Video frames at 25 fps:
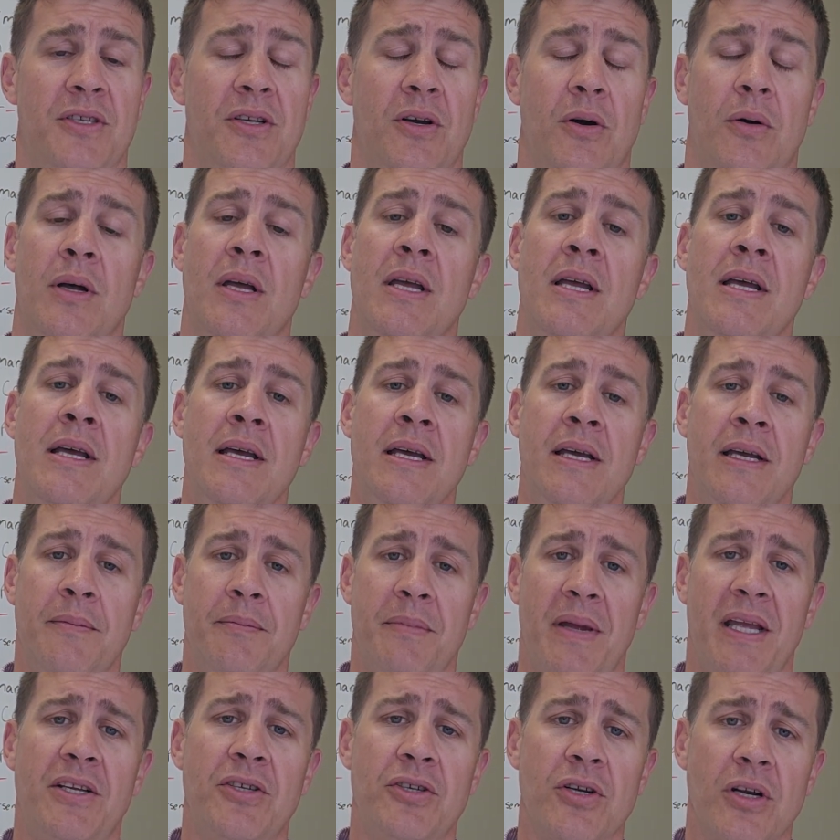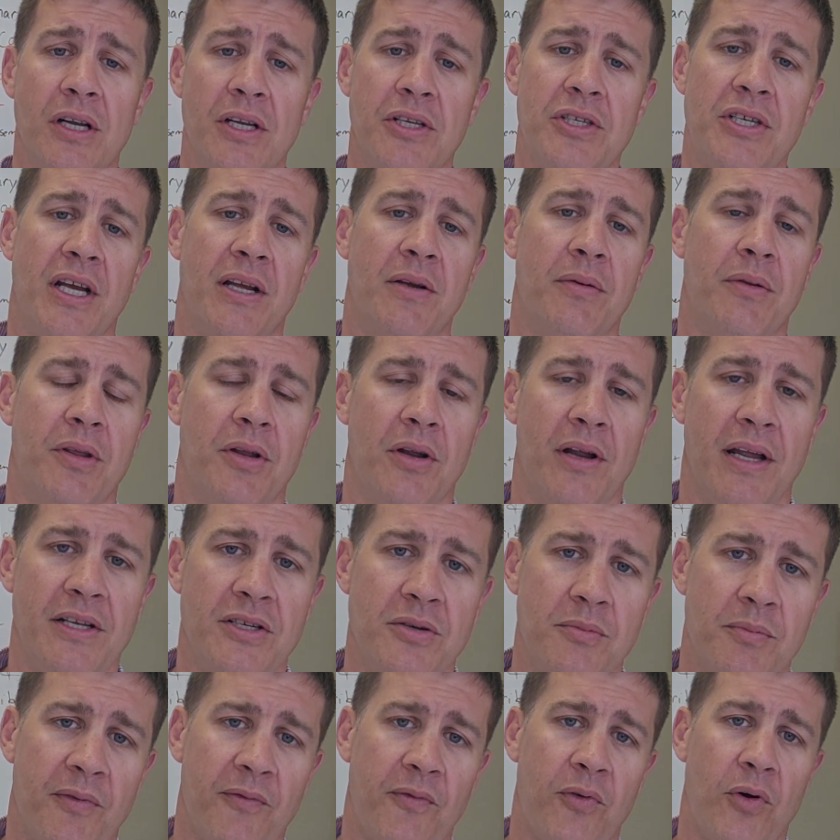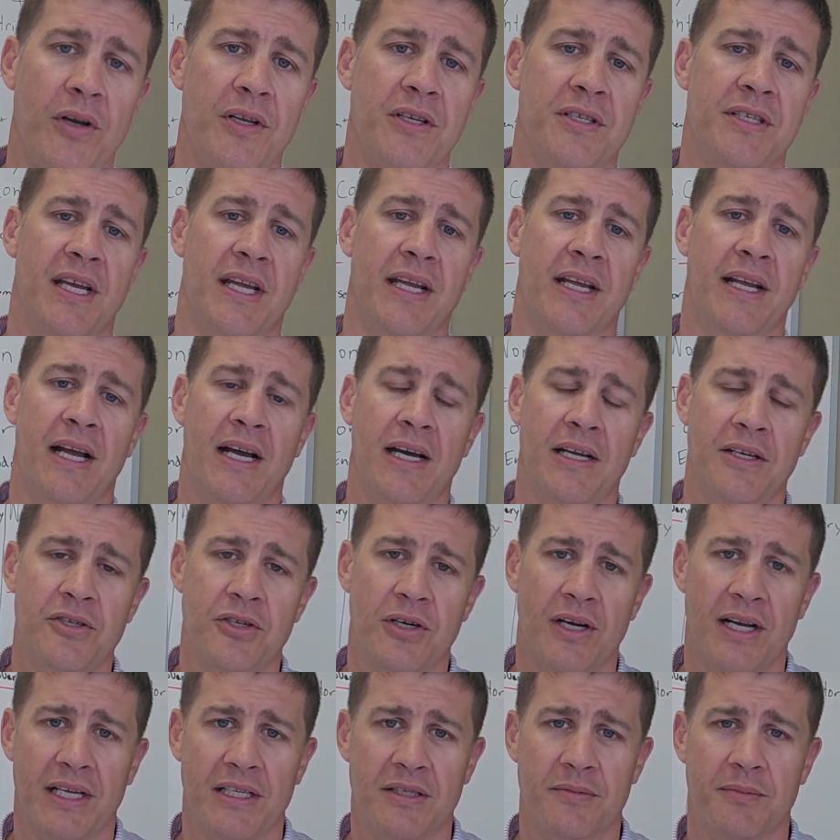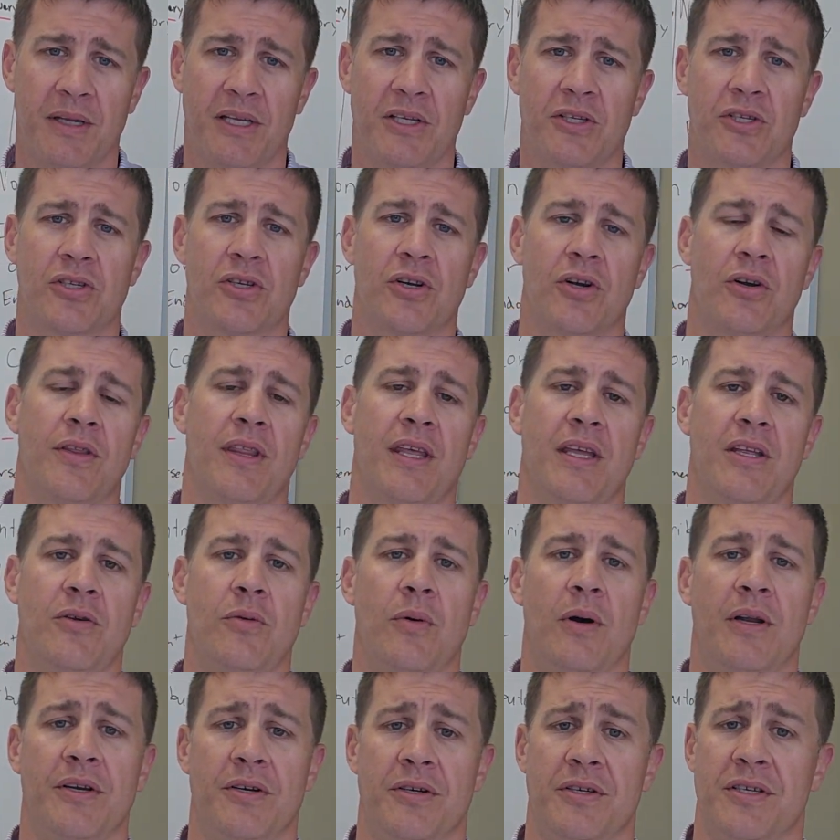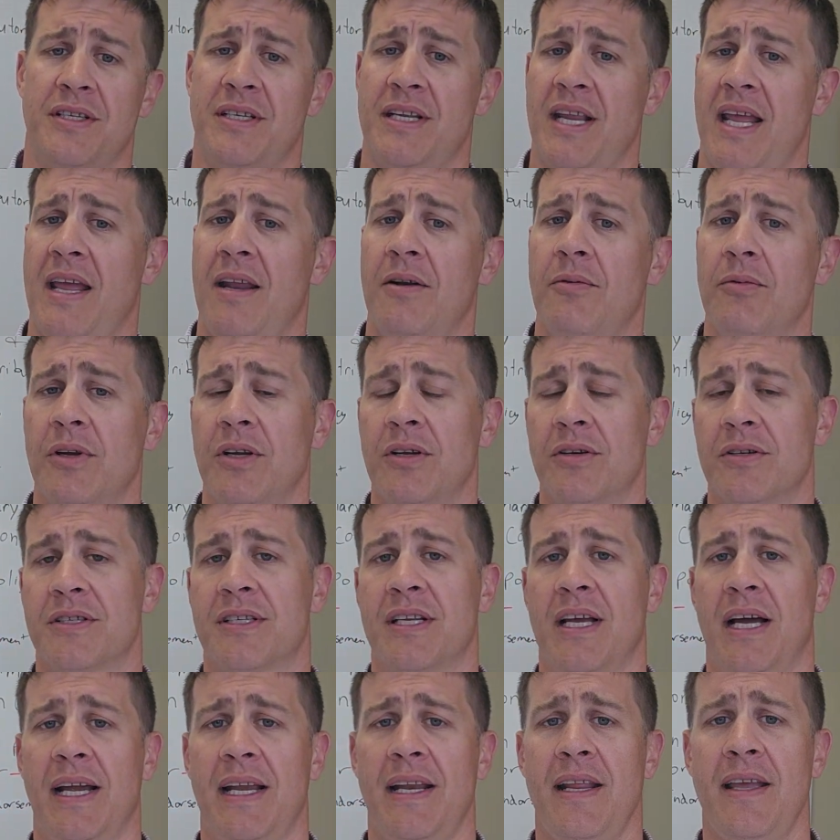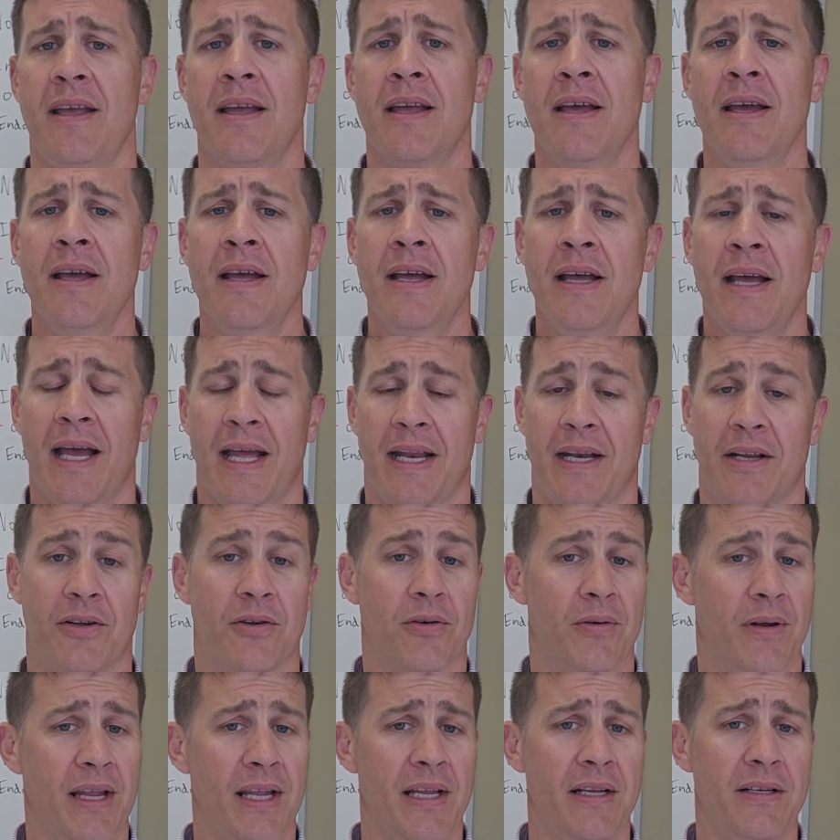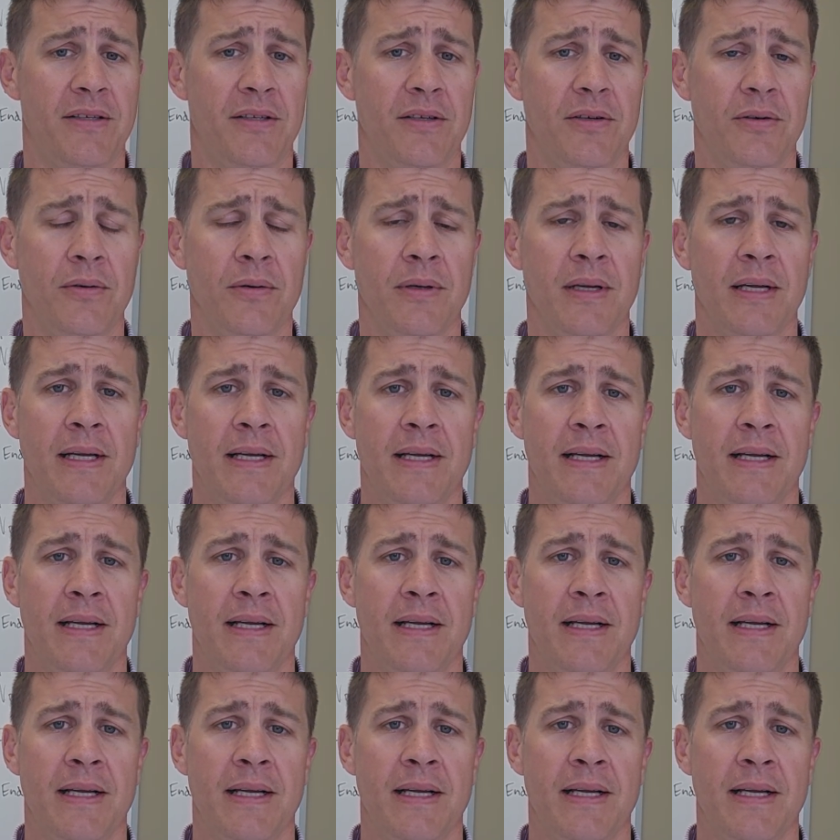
So make sure you check with your agent before you sign contracts. Make sure that you understand what you're signing and agreeing to.